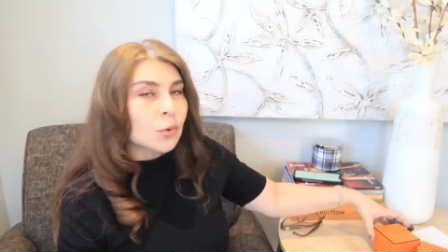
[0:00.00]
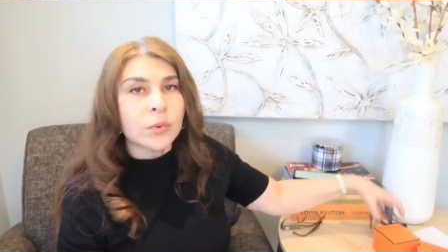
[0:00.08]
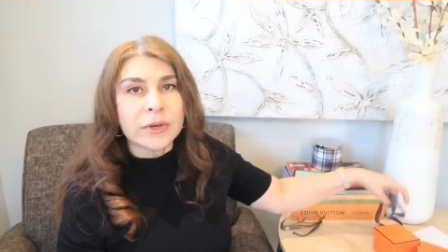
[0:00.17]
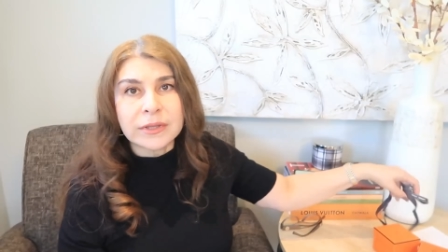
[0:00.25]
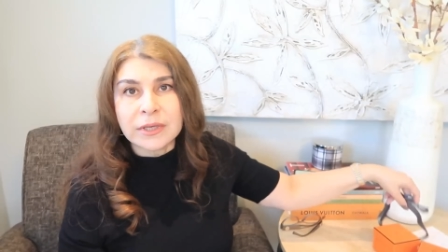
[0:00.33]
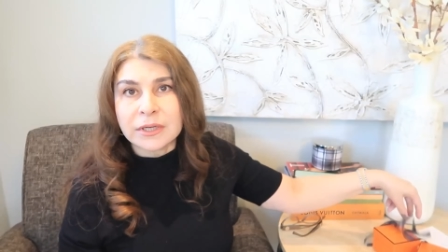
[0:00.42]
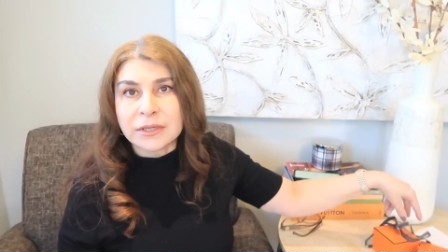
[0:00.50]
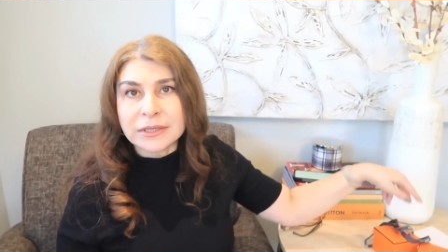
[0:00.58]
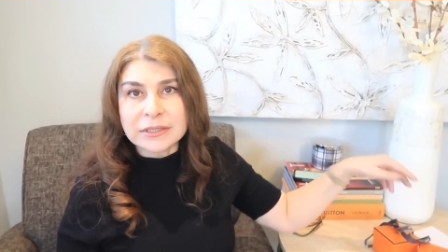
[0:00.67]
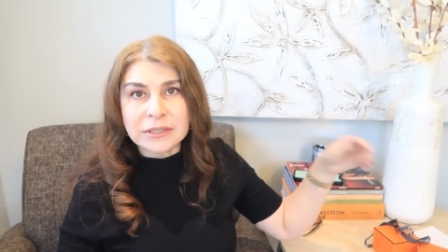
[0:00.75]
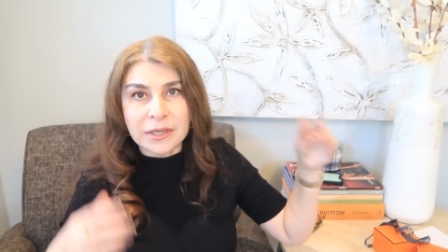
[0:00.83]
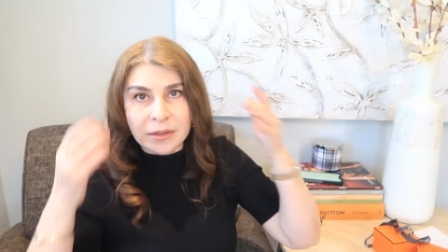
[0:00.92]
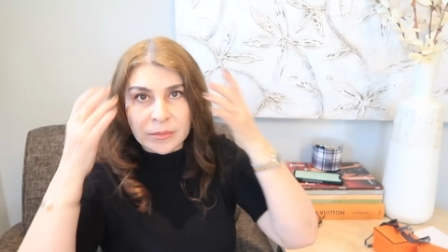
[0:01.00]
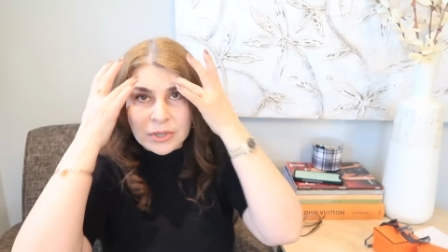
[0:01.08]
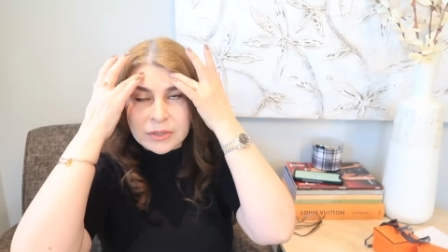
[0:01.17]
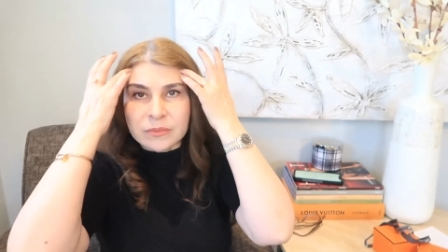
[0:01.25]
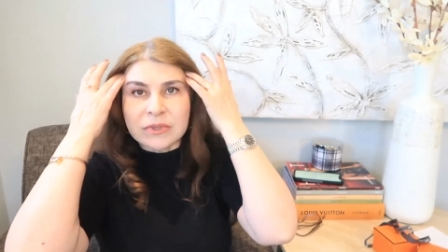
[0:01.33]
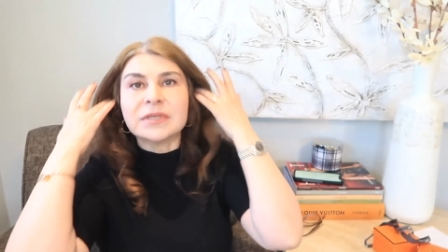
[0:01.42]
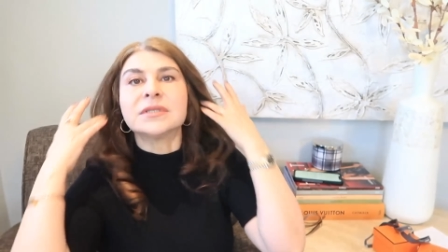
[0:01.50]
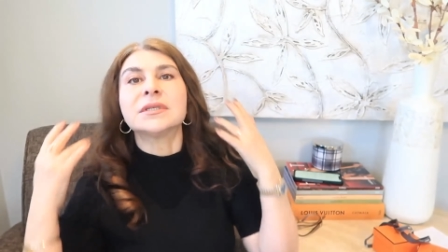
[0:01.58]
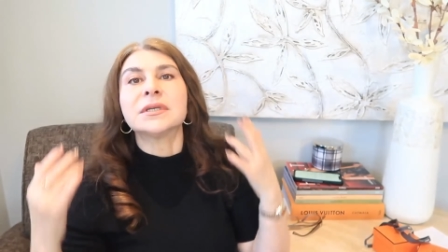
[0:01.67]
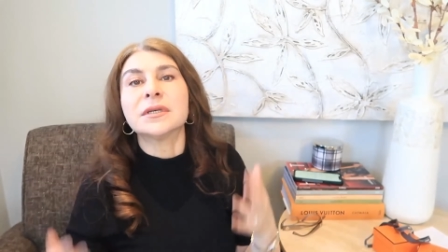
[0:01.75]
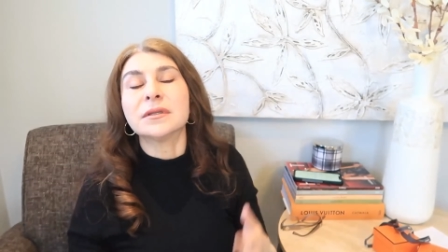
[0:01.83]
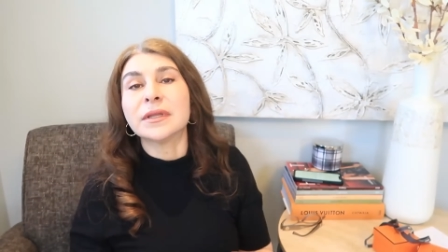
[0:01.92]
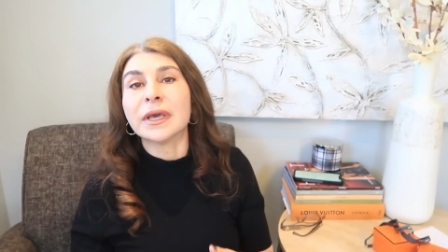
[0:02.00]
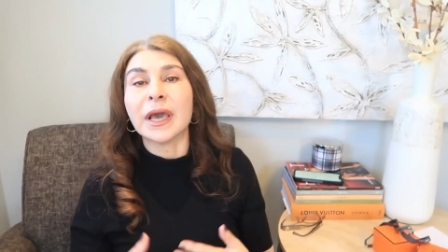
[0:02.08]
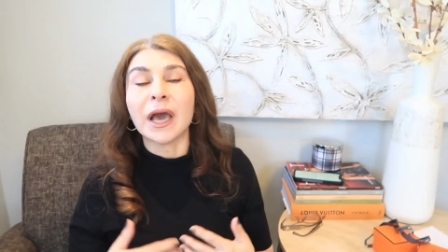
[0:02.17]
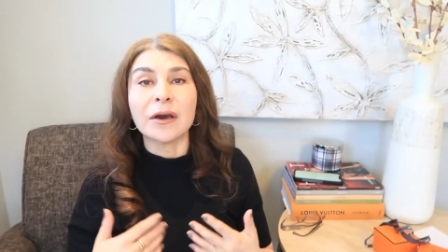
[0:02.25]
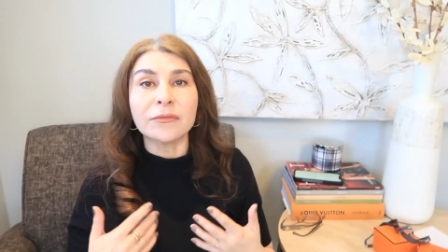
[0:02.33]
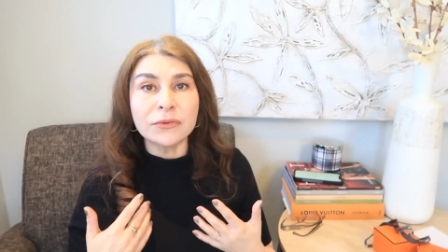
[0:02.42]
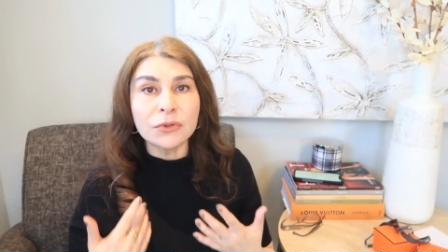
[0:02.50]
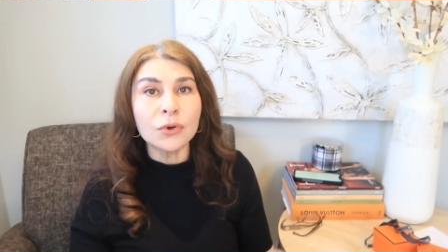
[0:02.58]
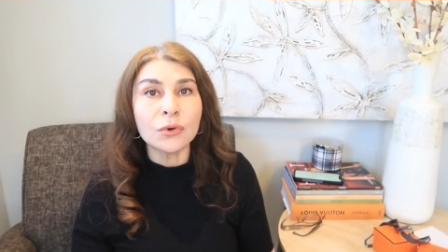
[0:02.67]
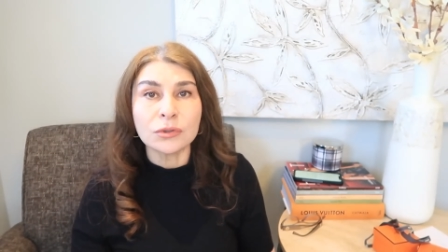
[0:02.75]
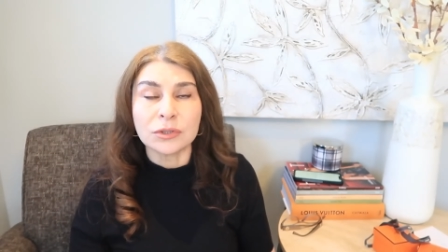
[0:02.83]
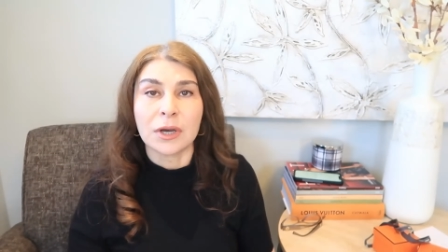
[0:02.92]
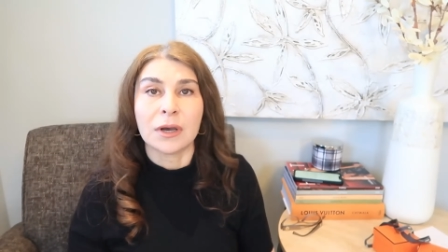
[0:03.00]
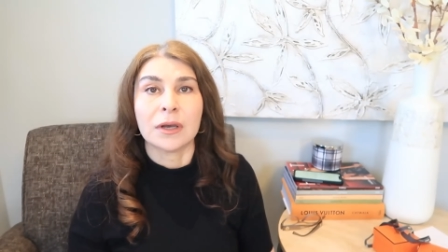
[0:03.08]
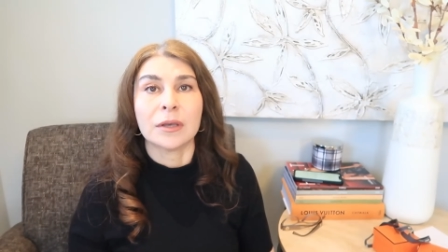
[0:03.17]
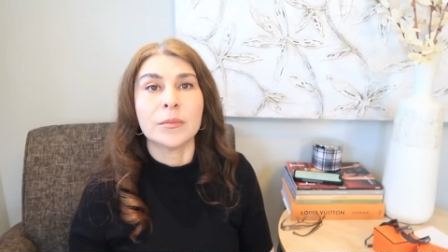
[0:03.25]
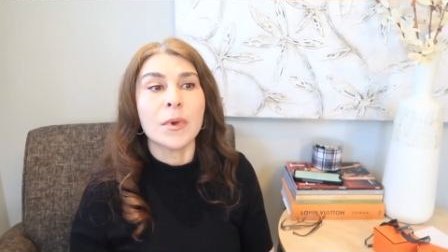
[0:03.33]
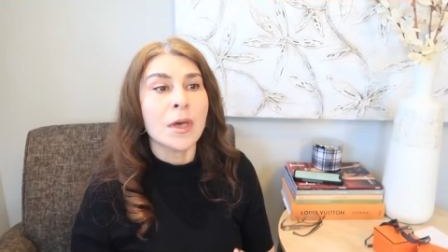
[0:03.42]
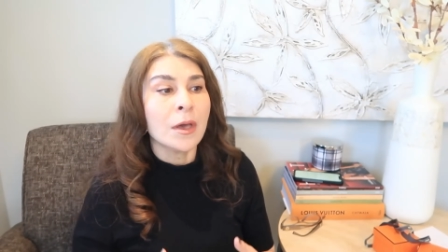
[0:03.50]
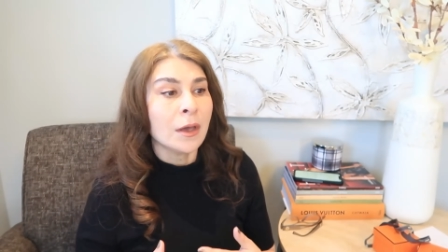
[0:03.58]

when they are extremely busy, they have no time